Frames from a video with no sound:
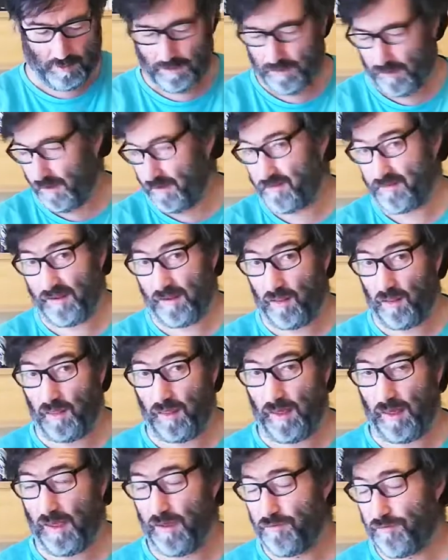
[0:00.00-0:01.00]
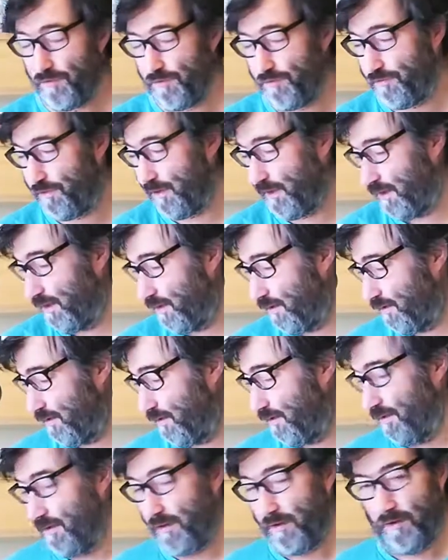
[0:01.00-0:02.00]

They sell everything